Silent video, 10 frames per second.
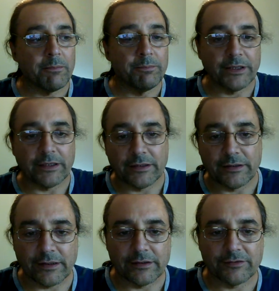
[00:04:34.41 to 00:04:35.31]
been
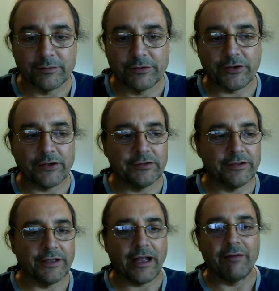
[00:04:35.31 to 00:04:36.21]
in civilization,
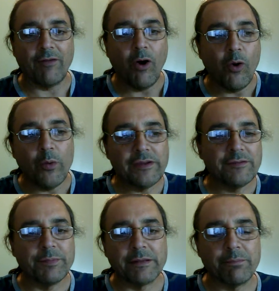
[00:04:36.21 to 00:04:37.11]
that have always
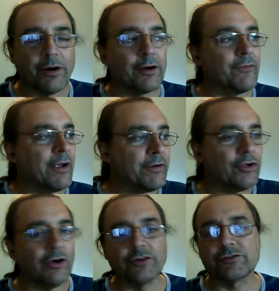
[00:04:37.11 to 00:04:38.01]
been part of every
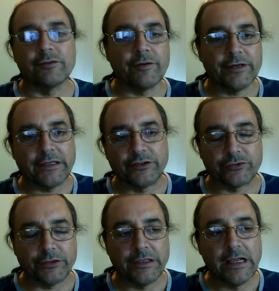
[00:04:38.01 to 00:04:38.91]
culture of every
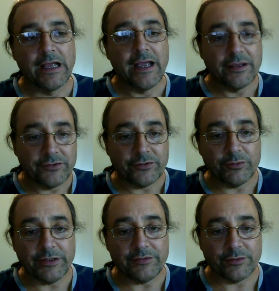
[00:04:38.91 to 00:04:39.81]
country, and there's a
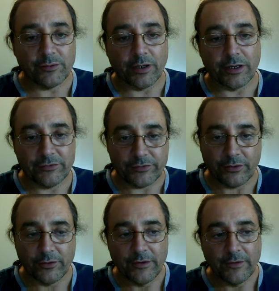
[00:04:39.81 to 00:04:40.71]
reason why. And
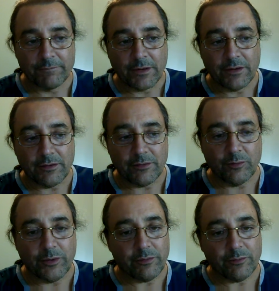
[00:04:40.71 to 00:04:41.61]
so
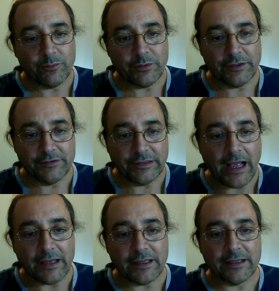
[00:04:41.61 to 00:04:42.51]
what is
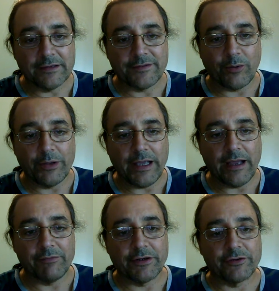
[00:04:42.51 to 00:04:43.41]
lacking is that we
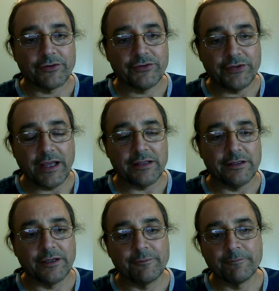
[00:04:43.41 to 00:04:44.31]
have an
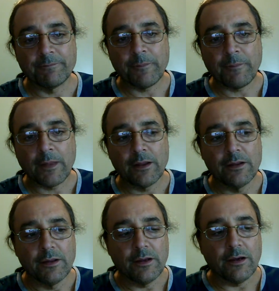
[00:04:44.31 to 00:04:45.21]
understanding
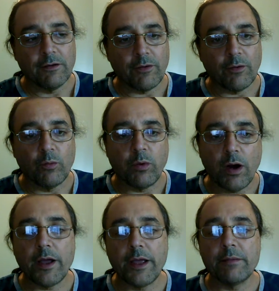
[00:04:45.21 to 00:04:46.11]
of
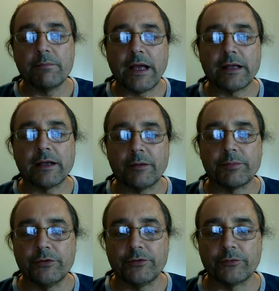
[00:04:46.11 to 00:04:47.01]
why mankind
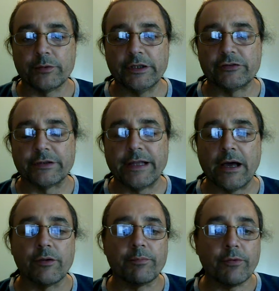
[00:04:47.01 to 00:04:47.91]
produces religion. Now
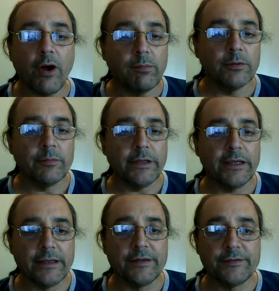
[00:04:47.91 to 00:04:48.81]
the problem
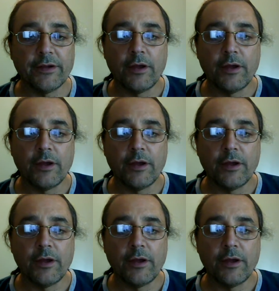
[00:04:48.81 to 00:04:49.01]
is,